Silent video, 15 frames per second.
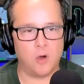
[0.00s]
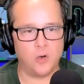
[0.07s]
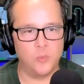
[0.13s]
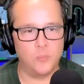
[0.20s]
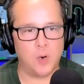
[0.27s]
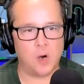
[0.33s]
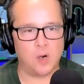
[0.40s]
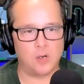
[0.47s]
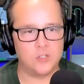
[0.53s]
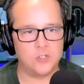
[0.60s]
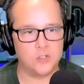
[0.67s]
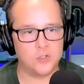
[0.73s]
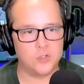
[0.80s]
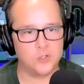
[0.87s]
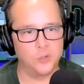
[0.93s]
auto
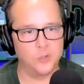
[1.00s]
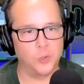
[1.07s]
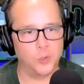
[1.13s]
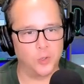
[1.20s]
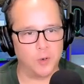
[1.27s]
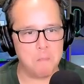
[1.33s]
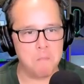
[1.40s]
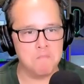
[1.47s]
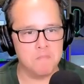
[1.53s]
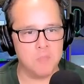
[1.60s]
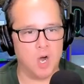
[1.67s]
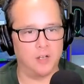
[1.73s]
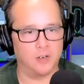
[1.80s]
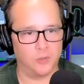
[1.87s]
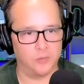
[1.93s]
parts store
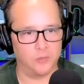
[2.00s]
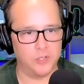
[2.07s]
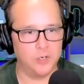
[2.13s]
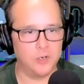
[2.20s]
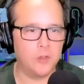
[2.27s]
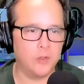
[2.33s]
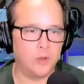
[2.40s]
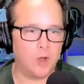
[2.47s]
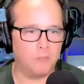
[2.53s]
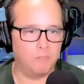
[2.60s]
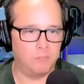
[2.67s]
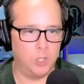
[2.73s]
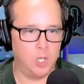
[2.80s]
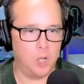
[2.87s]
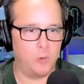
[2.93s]
model. You know, the
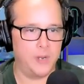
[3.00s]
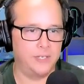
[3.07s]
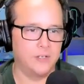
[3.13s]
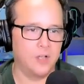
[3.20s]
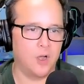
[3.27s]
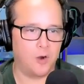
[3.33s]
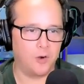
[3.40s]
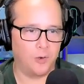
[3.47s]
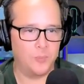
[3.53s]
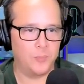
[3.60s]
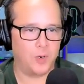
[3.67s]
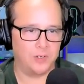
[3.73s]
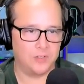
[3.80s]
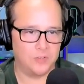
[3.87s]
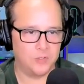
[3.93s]
low-end auto
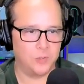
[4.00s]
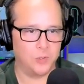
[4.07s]
parts